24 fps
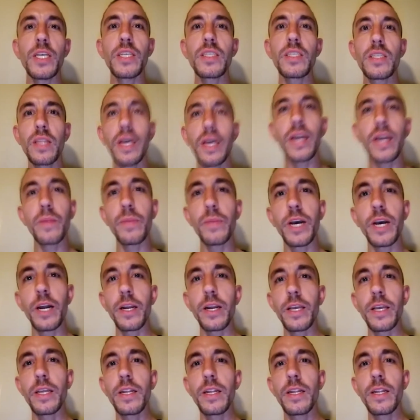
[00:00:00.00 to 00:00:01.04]
lied about
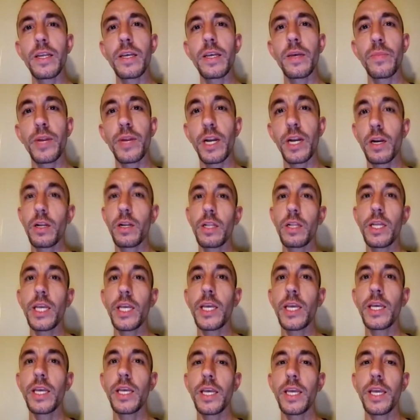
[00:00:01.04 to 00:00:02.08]
it apparently,
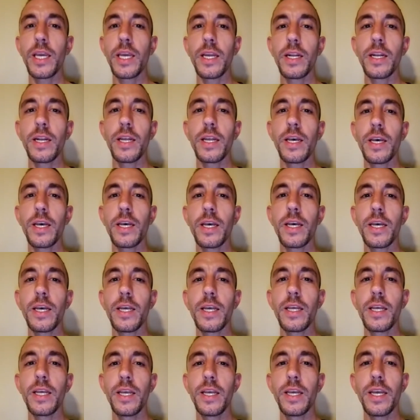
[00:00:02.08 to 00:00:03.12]
and
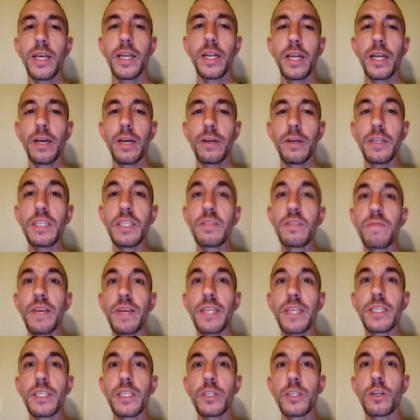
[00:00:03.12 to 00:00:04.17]
now he's
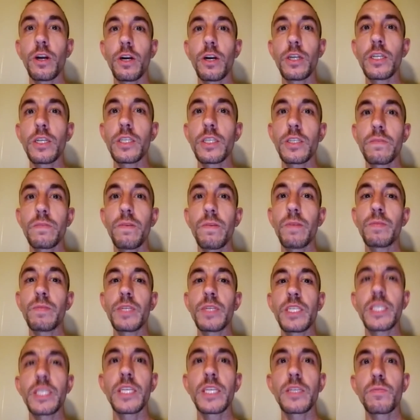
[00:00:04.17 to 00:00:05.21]
facing charges of up to
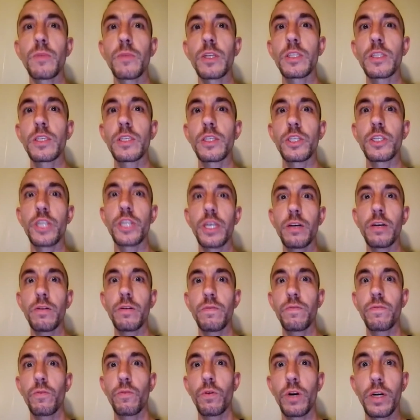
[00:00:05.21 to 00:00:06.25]
6 months in jail
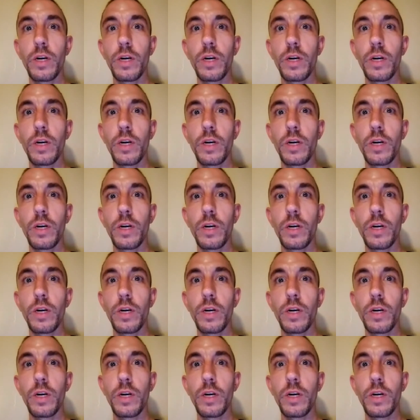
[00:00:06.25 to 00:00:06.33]
for it.